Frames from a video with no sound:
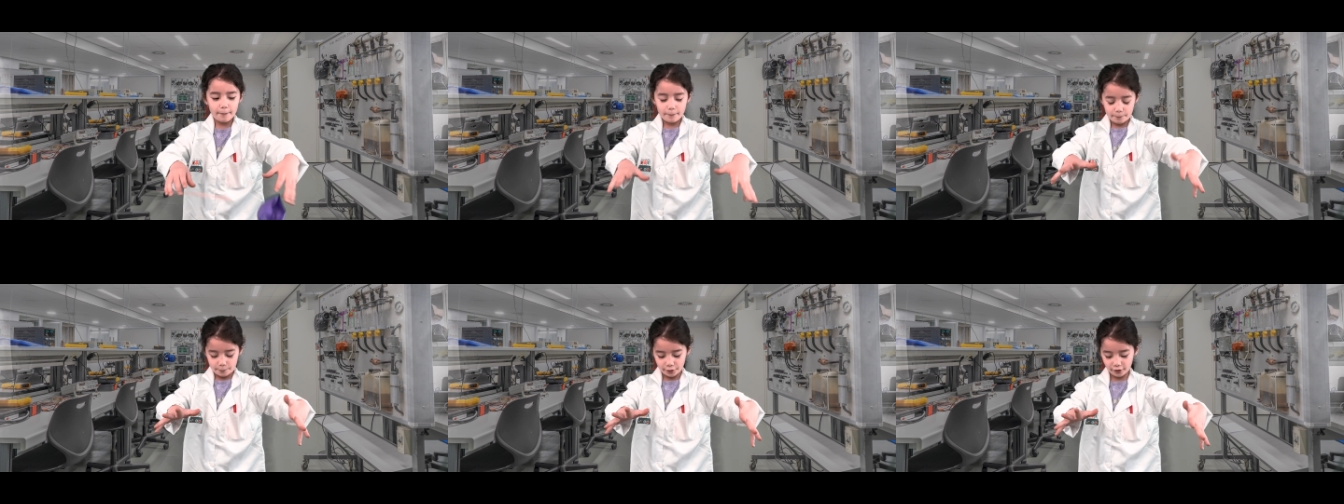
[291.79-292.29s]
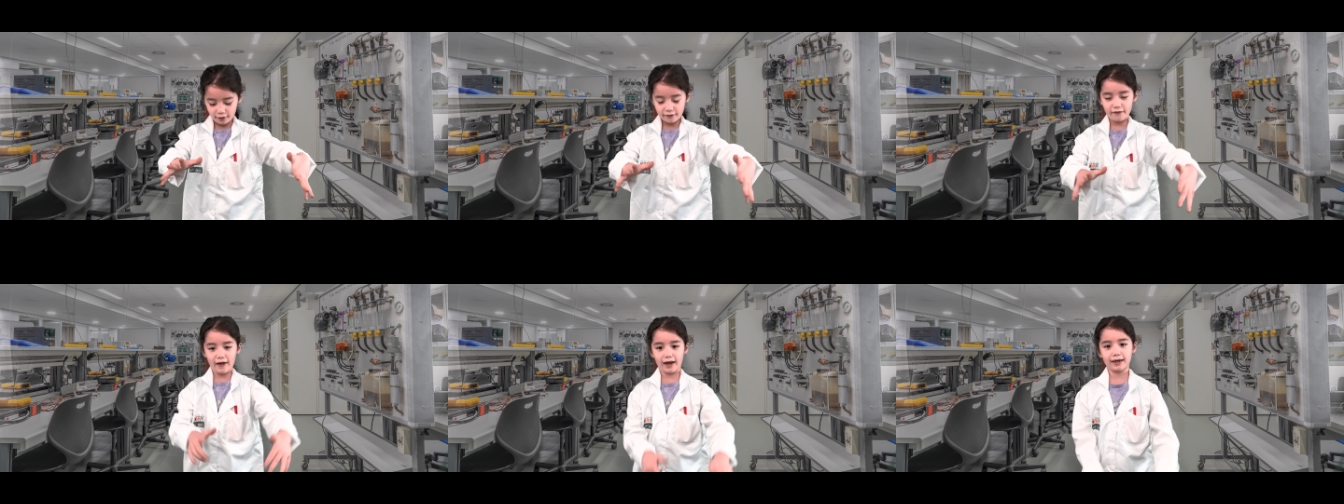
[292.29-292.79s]

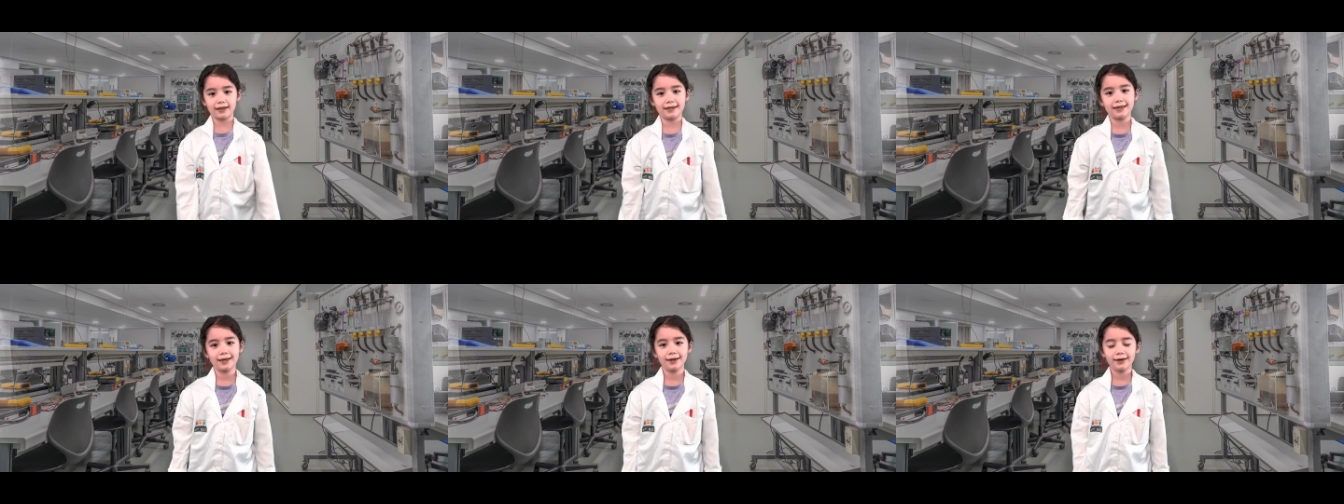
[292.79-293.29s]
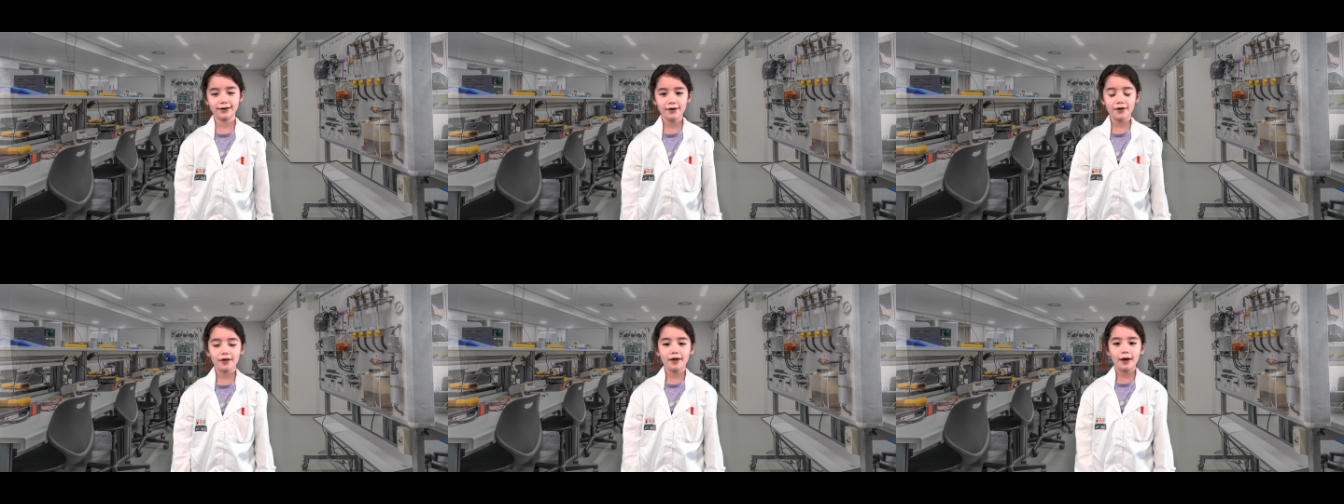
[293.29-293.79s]
Perfect.
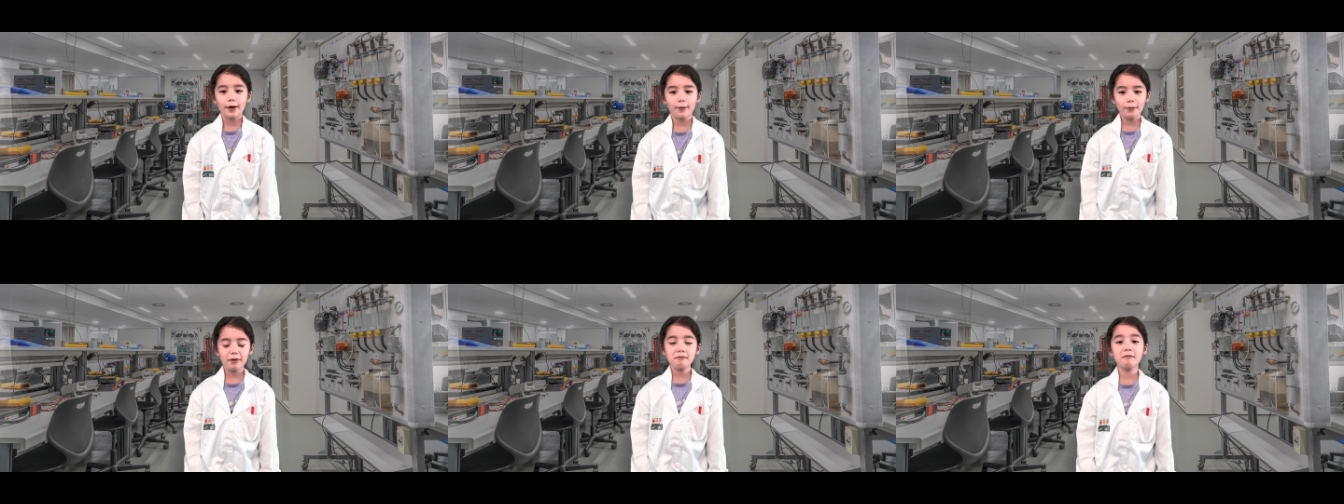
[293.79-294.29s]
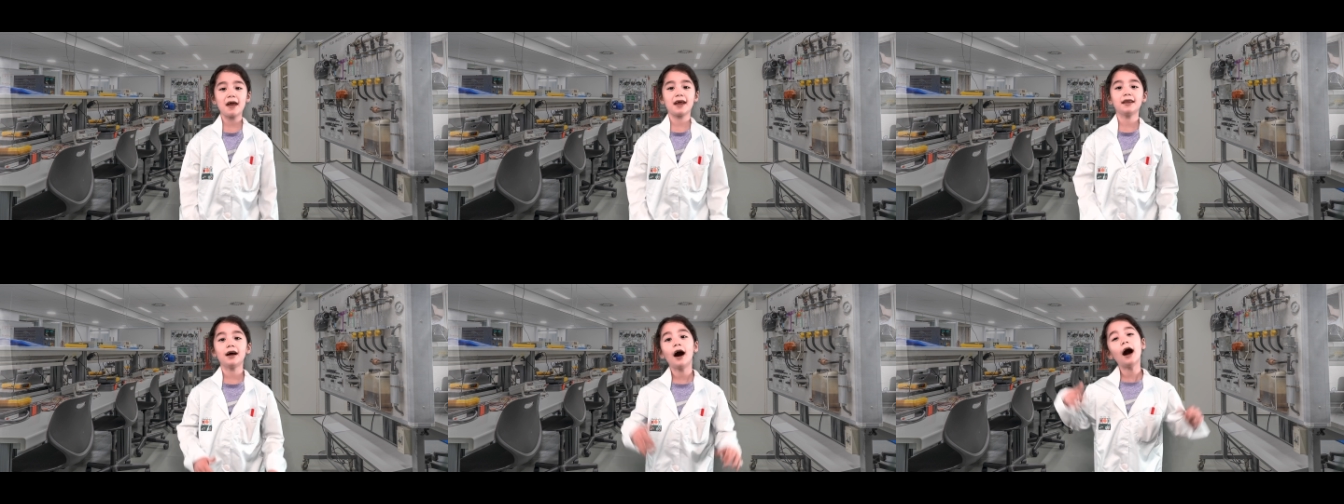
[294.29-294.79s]
We made
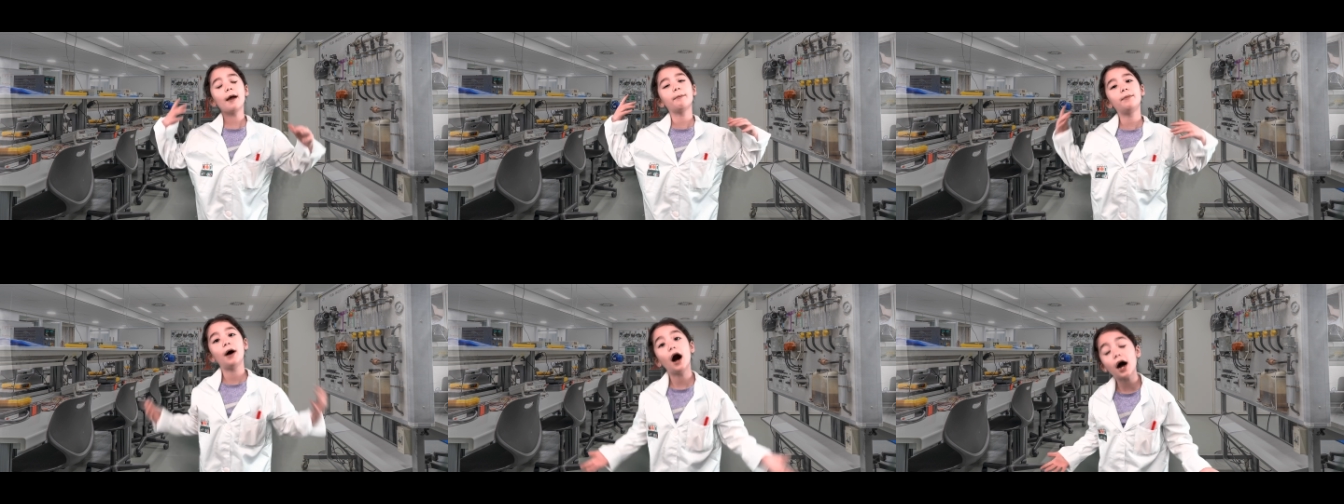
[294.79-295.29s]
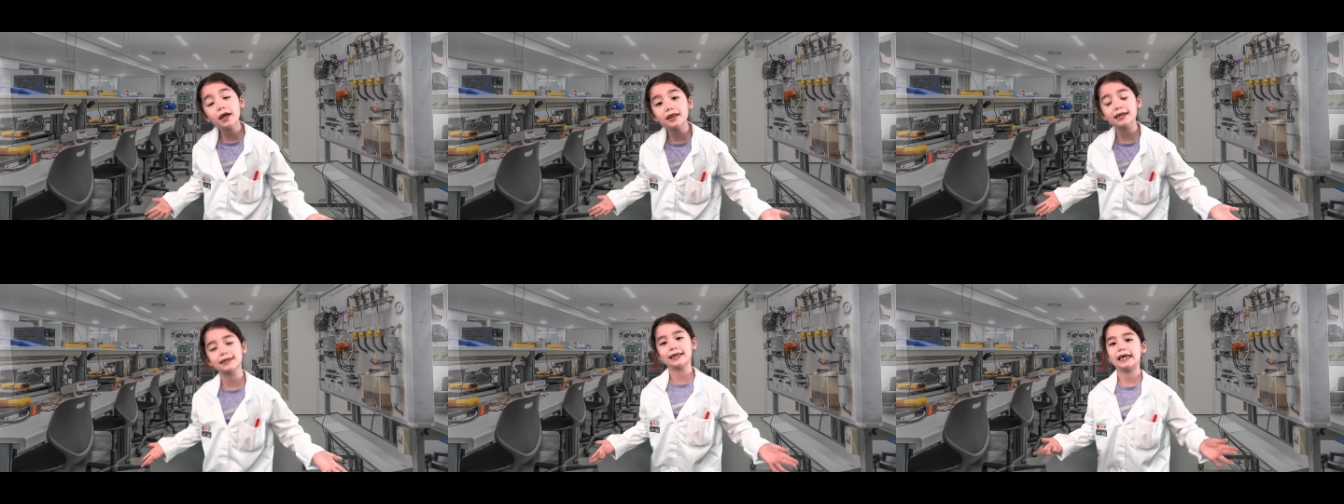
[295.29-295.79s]
a
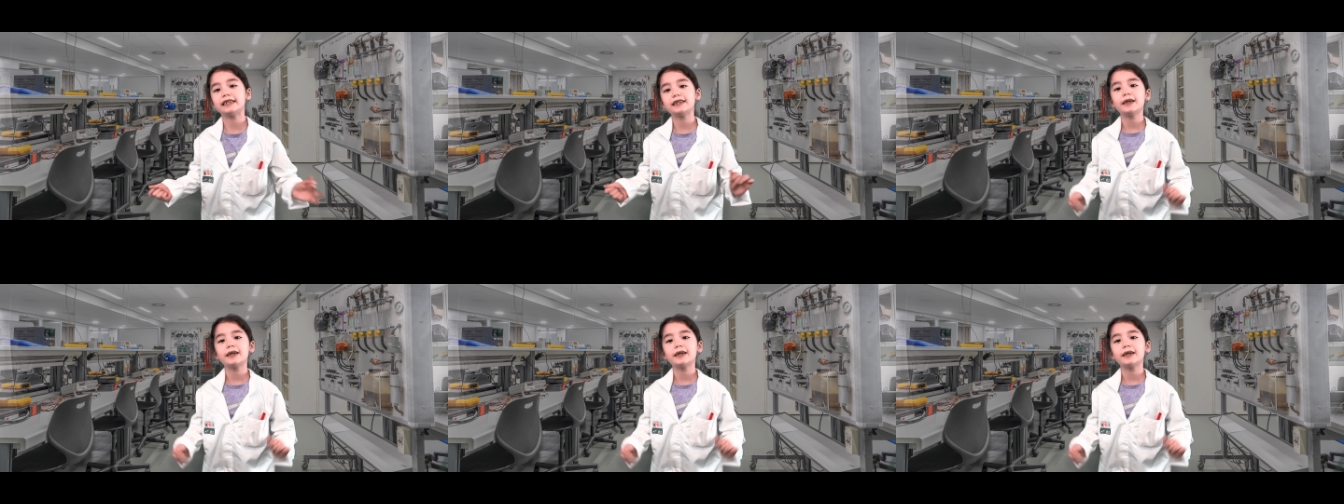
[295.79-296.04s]
hypothesis